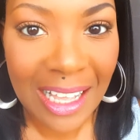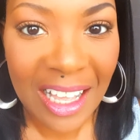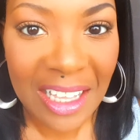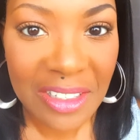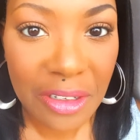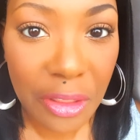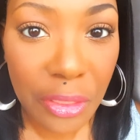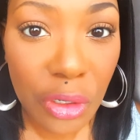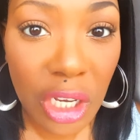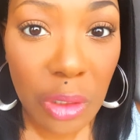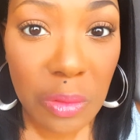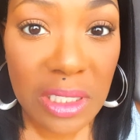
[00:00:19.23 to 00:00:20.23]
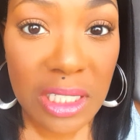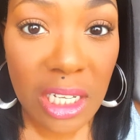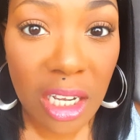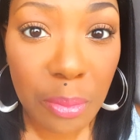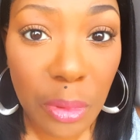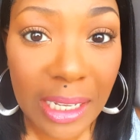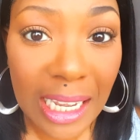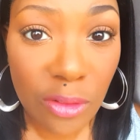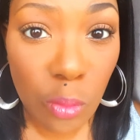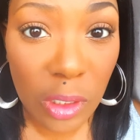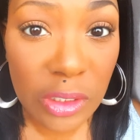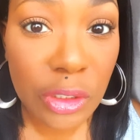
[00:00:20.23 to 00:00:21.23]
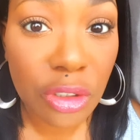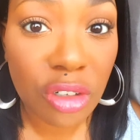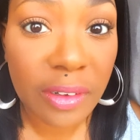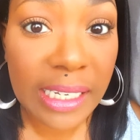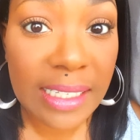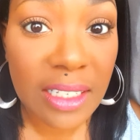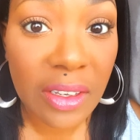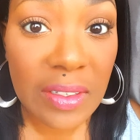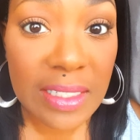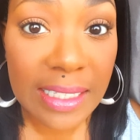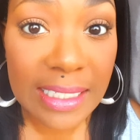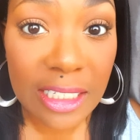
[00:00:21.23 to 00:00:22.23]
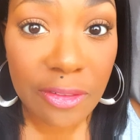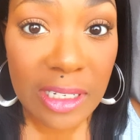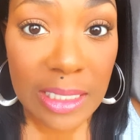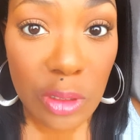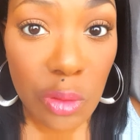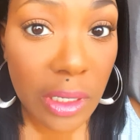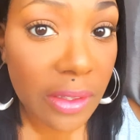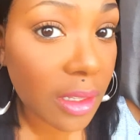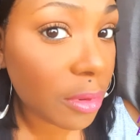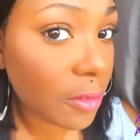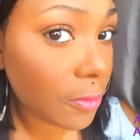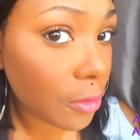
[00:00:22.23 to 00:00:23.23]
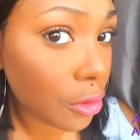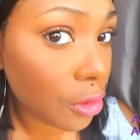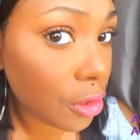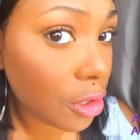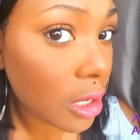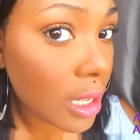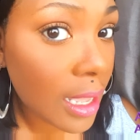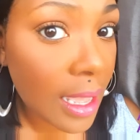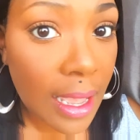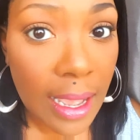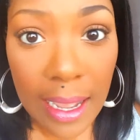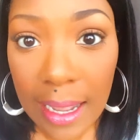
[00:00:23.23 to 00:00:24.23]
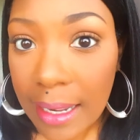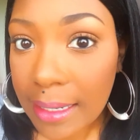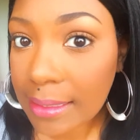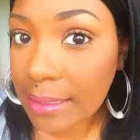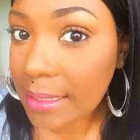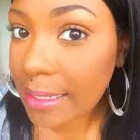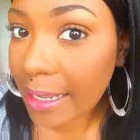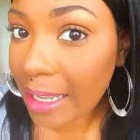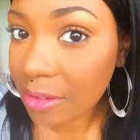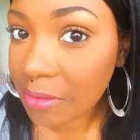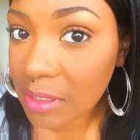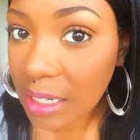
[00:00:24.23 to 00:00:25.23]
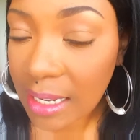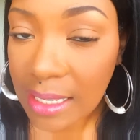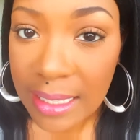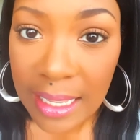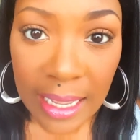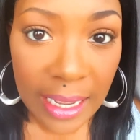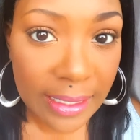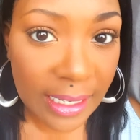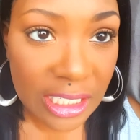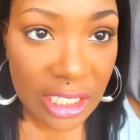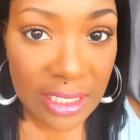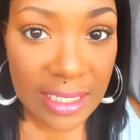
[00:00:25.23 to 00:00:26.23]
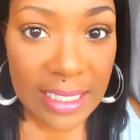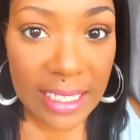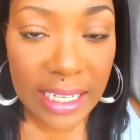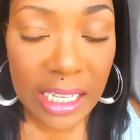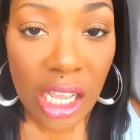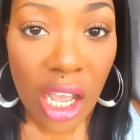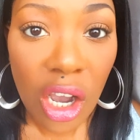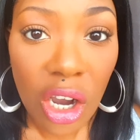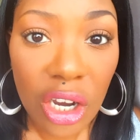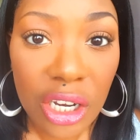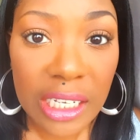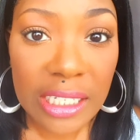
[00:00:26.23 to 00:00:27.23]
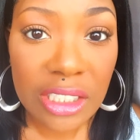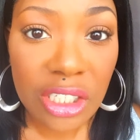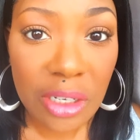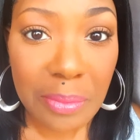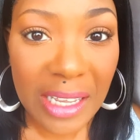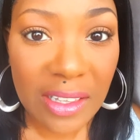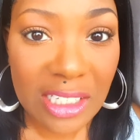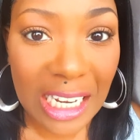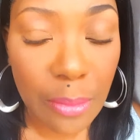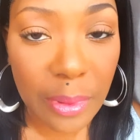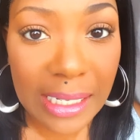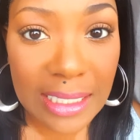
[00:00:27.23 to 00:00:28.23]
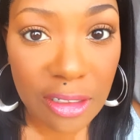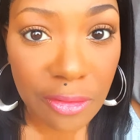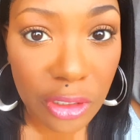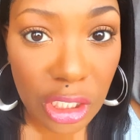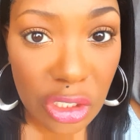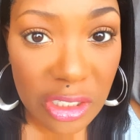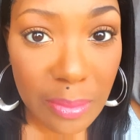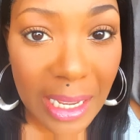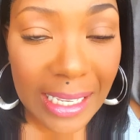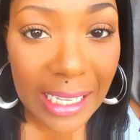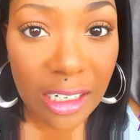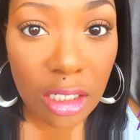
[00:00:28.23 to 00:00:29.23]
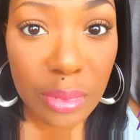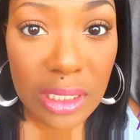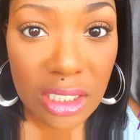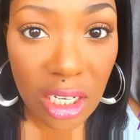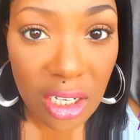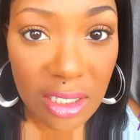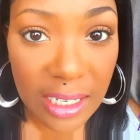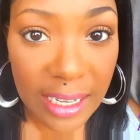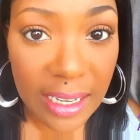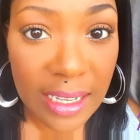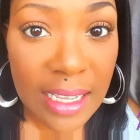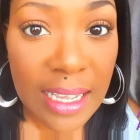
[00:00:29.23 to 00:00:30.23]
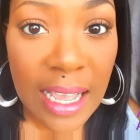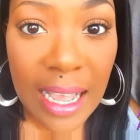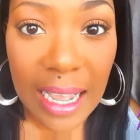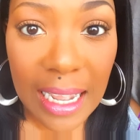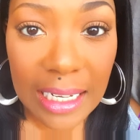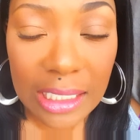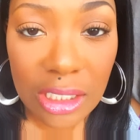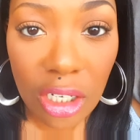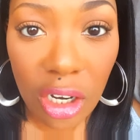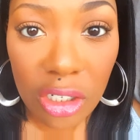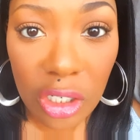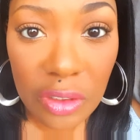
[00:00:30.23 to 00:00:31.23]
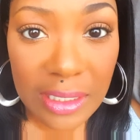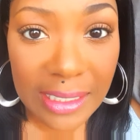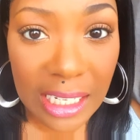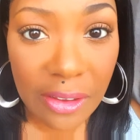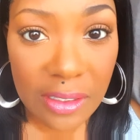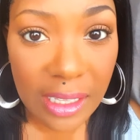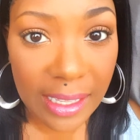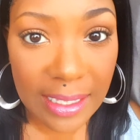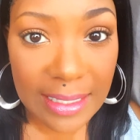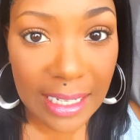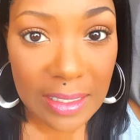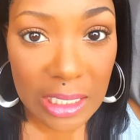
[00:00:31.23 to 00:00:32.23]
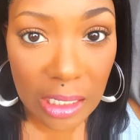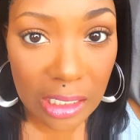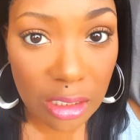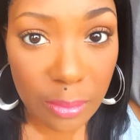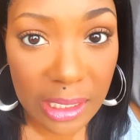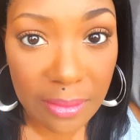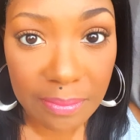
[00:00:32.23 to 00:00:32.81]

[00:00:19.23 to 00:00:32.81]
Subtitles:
So I thought I would start by having one done already so you can see the difference between the before and after. And as you can see, I don't make the shape any different, I just make it a little bit darker and highlight underneath so that it stands out a little bit.